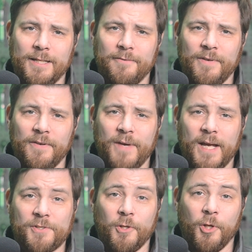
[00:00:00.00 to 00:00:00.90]

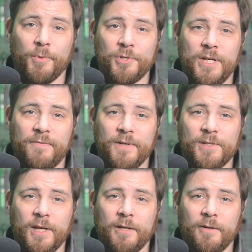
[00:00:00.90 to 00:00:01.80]
VinFast global chief
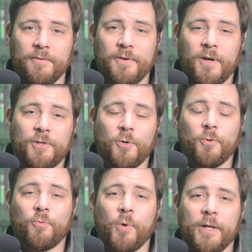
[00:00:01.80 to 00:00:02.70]
executive
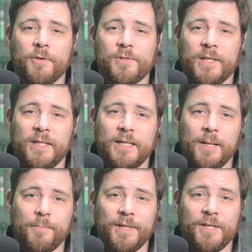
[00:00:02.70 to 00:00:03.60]
told Reuters that the
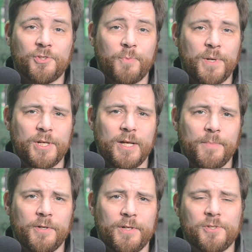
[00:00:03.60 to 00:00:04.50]
company is switching up
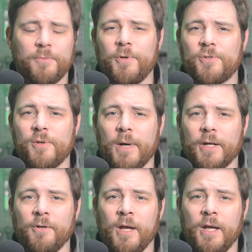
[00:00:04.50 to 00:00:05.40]
their distribution
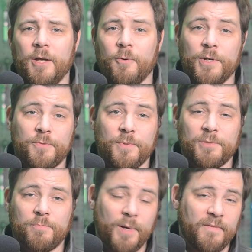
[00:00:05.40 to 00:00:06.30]
model, which
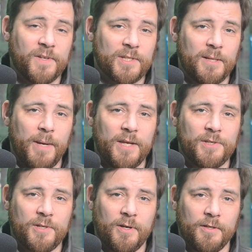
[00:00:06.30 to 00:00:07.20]
was previously
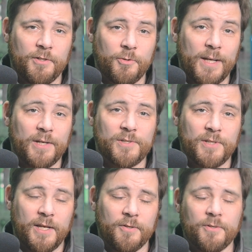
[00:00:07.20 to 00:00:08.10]
based on
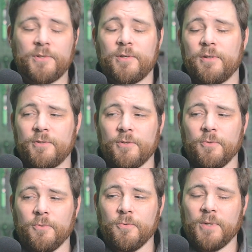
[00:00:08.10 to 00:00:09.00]
direct-to-sales,
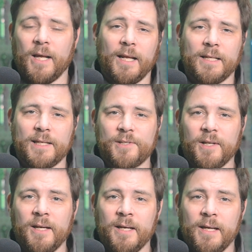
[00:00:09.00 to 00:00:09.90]
so kind of like
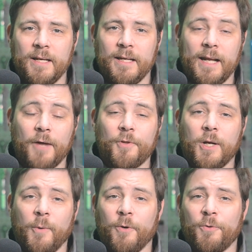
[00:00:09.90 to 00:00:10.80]
Tesla. Now they're
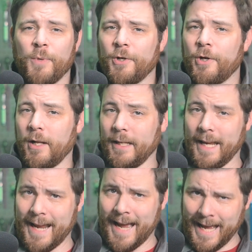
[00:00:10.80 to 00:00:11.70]
going with what they're calling
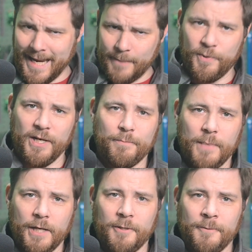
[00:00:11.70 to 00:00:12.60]
a hybrid
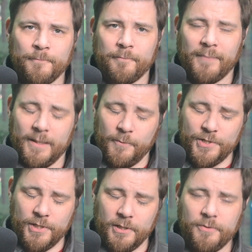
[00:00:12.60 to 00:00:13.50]
model,
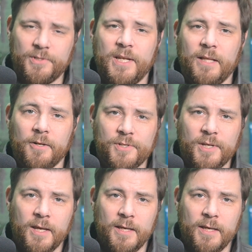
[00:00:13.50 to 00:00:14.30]
which includes dealers.